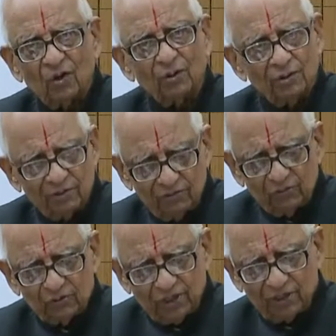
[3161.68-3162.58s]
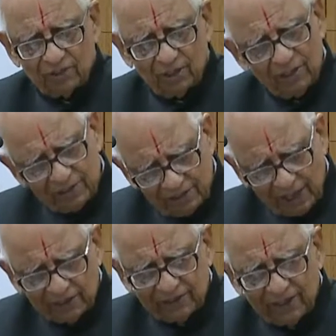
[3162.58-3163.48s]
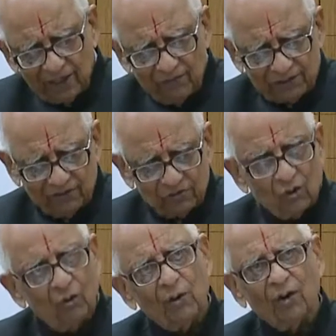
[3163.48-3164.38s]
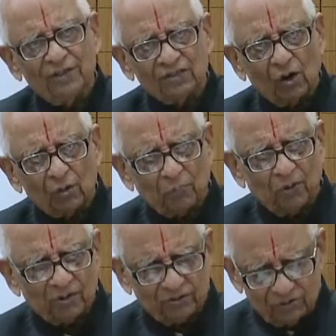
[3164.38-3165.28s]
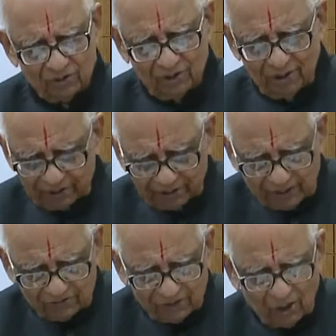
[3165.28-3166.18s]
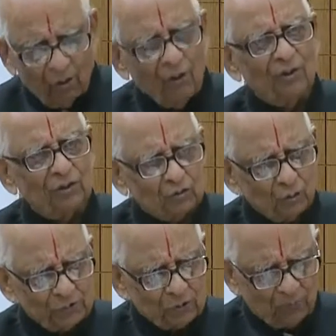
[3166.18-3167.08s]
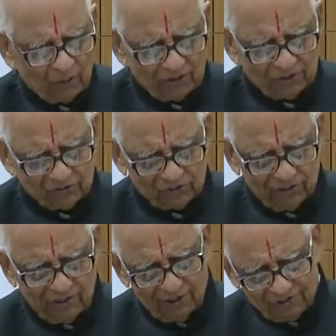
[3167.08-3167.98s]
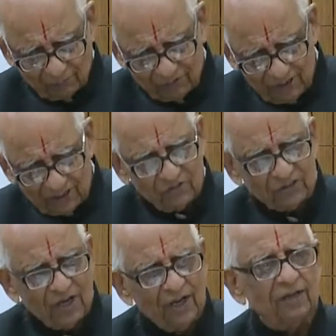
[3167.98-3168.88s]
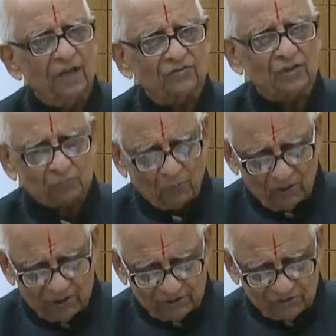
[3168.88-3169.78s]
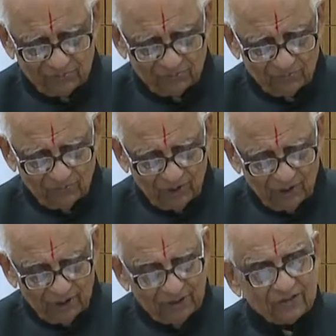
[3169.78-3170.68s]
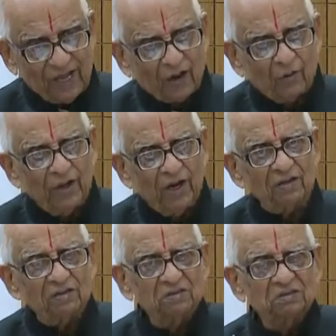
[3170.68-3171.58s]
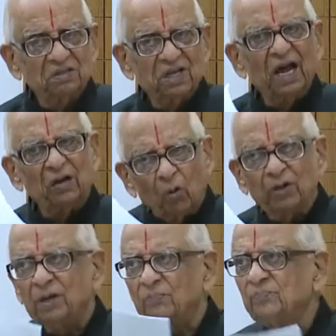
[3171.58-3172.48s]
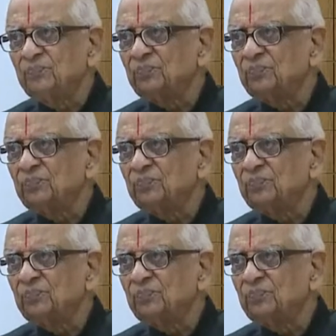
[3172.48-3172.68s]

Oh, if you say, in anything and everything, we say, oh, oh, there's a lot of politics. Cricket, we say, oh, it is too much of politics. Something else, we say, yes, there's politics. It has acquired an odium.